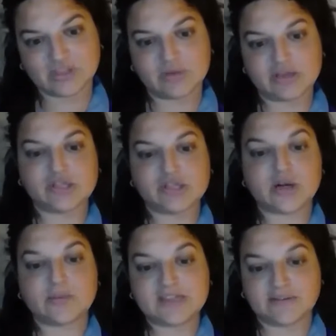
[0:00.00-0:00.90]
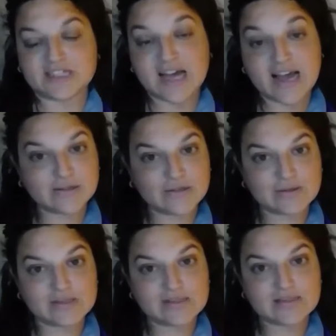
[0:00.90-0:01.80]
To be stripped of
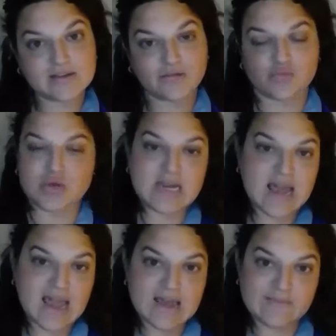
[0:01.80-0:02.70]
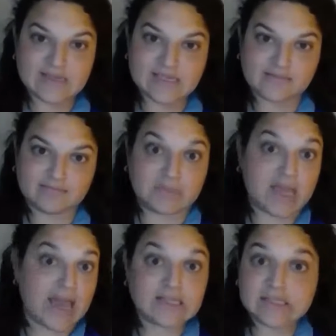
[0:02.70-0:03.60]
titles, renamed,
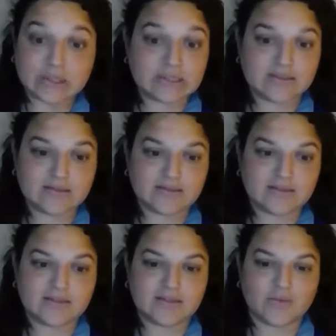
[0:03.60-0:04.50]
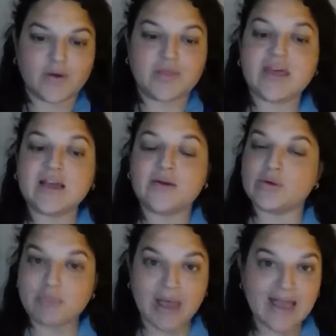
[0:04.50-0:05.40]
canceled, we think
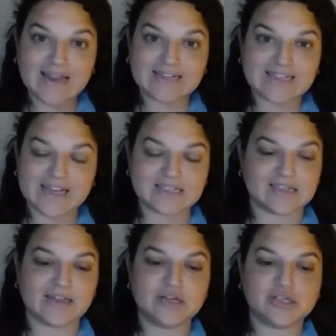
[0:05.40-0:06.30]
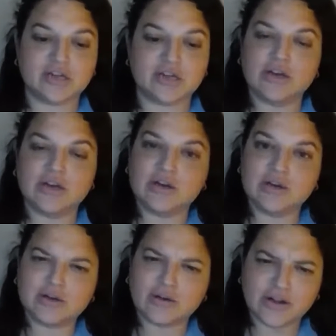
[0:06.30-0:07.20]
with panicked desolation,
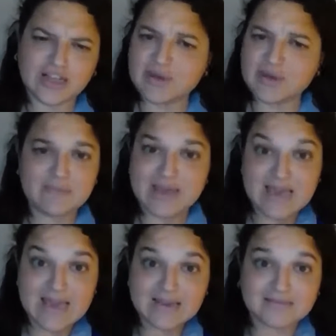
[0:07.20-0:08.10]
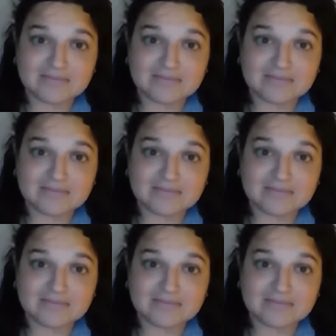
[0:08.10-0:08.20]
could it be me?